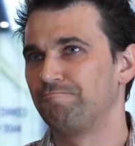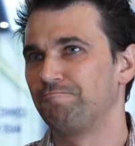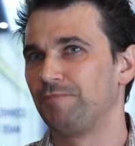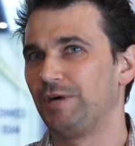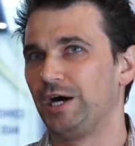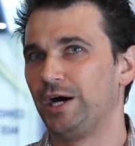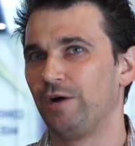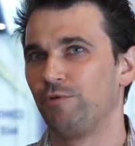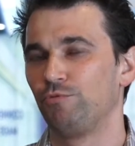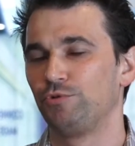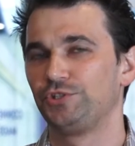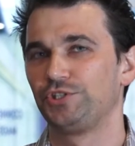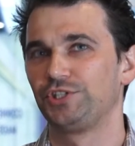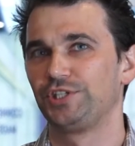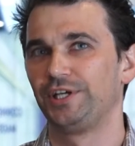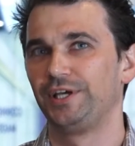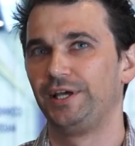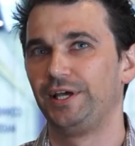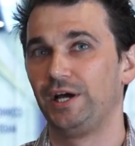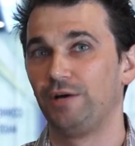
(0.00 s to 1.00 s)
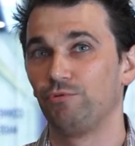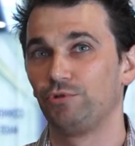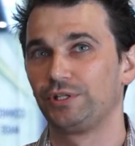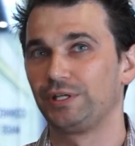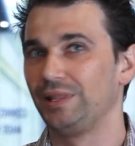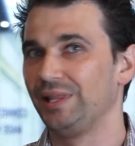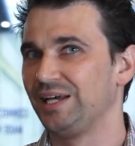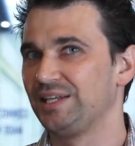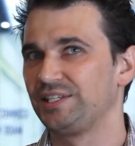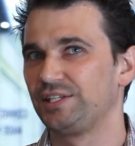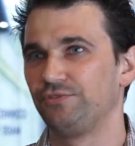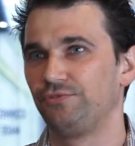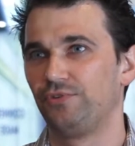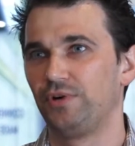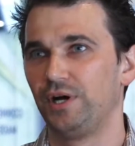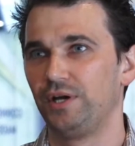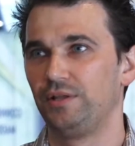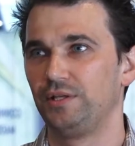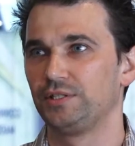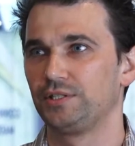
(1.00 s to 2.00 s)
I would
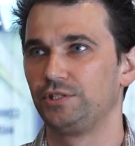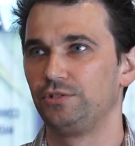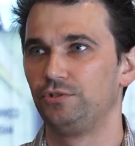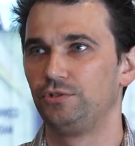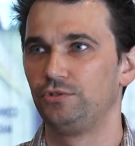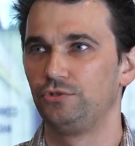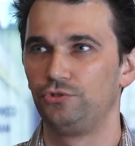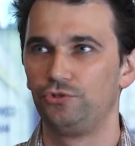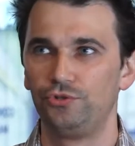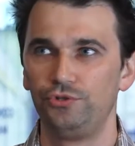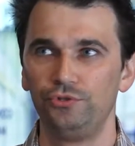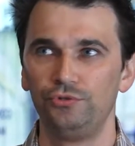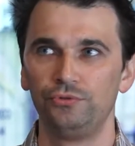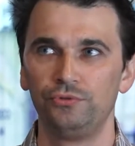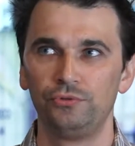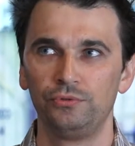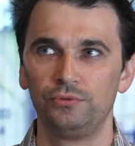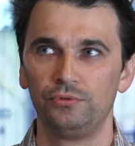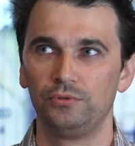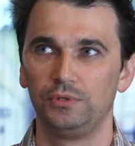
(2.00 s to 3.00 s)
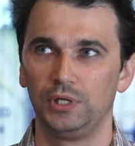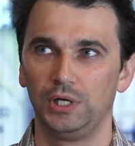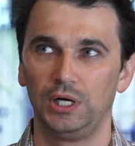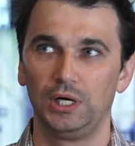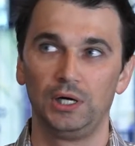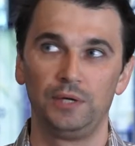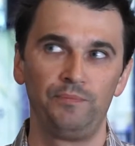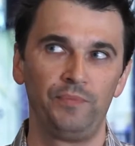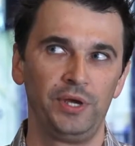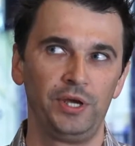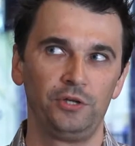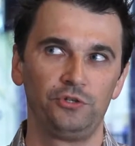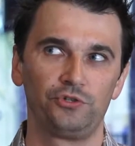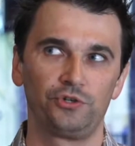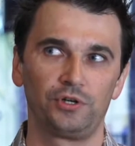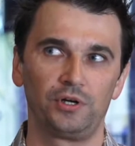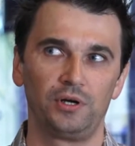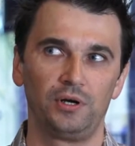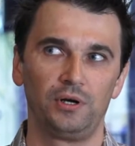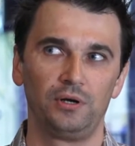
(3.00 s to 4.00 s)
classify this into two
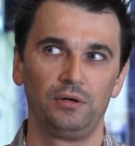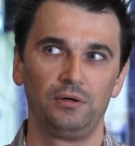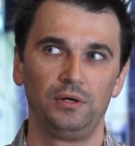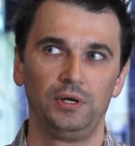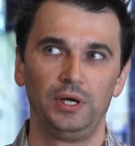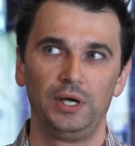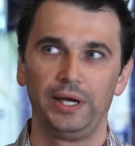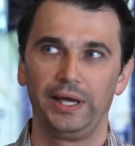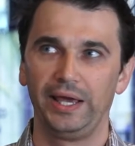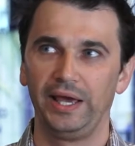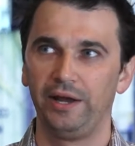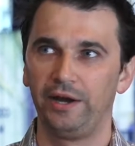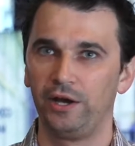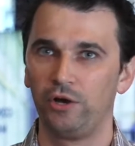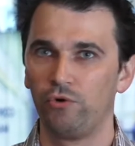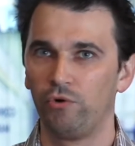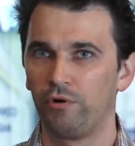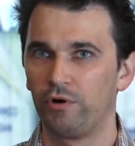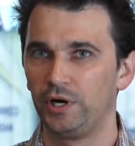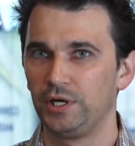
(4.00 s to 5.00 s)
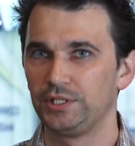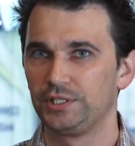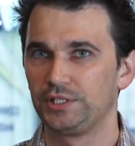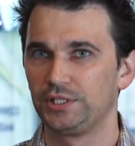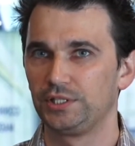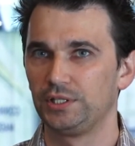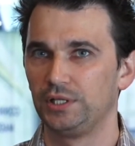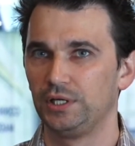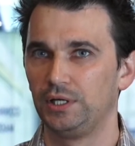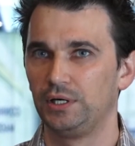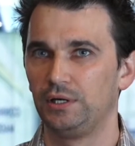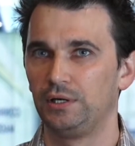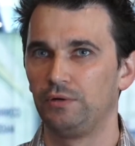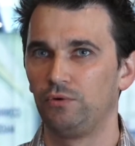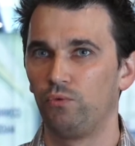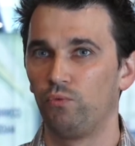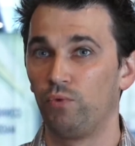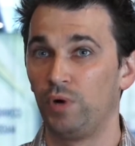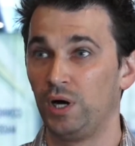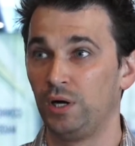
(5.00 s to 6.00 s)
major categories.
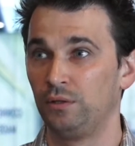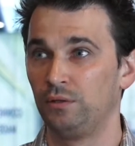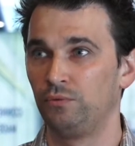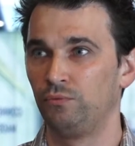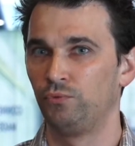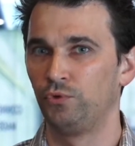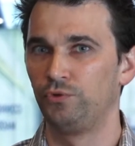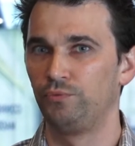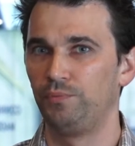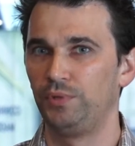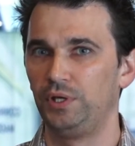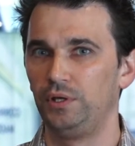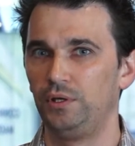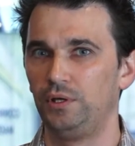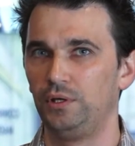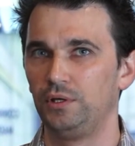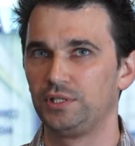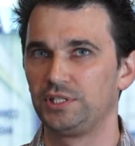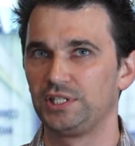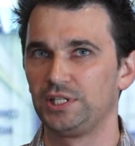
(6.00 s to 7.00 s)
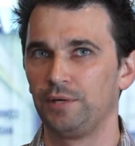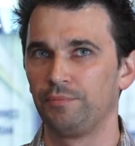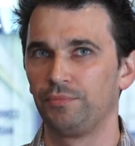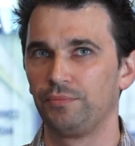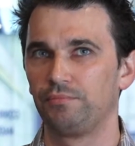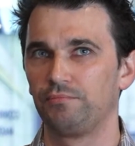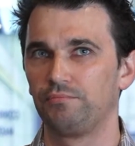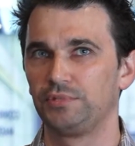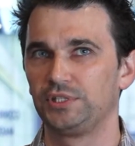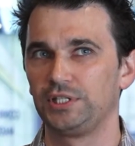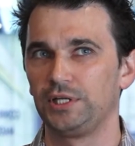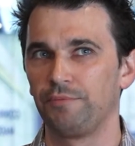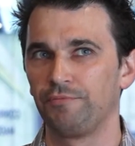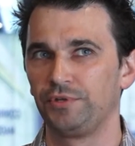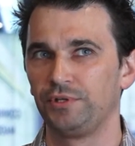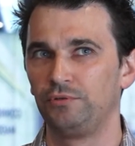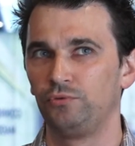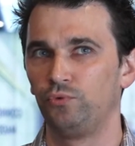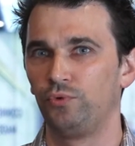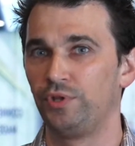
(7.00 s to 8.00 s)
One would be
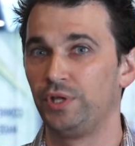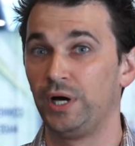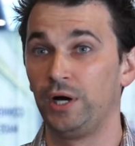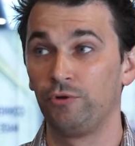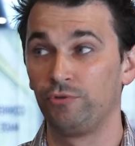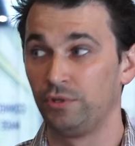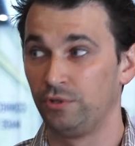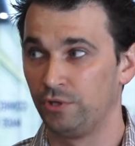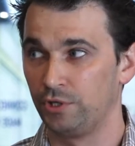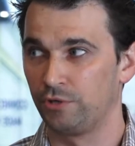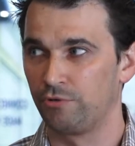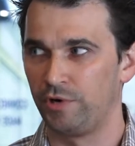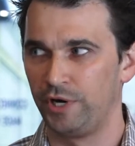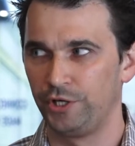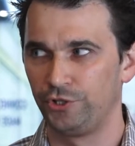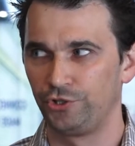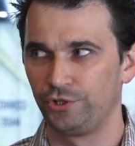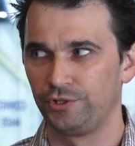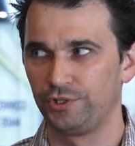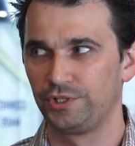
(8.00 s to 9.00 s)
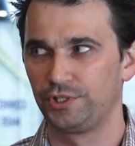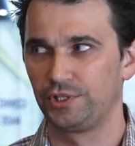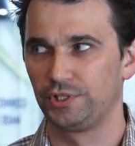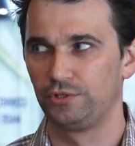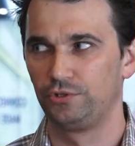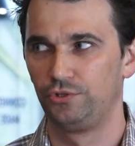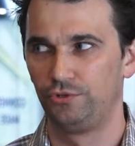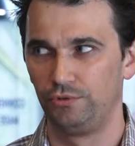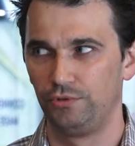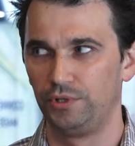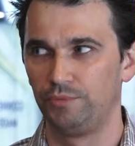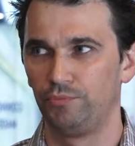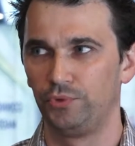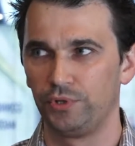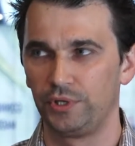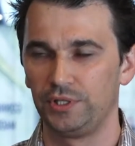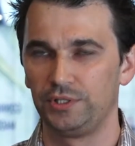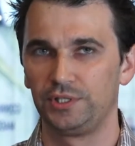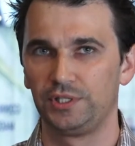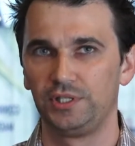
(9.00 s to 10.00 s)
something without integrations to the
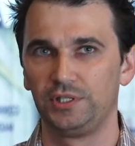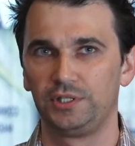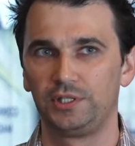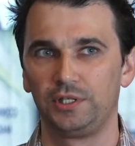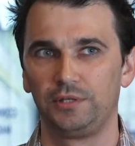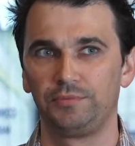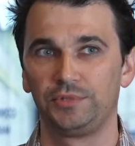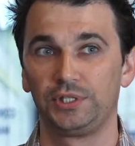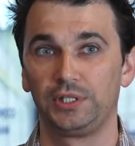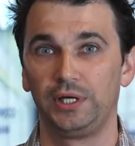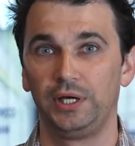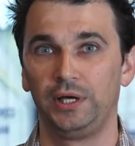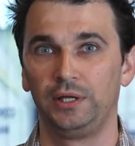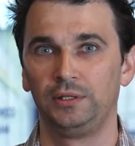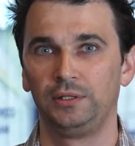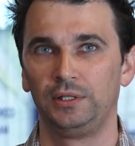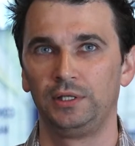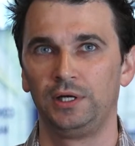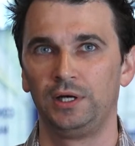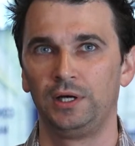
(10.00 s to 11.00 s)
booking systems and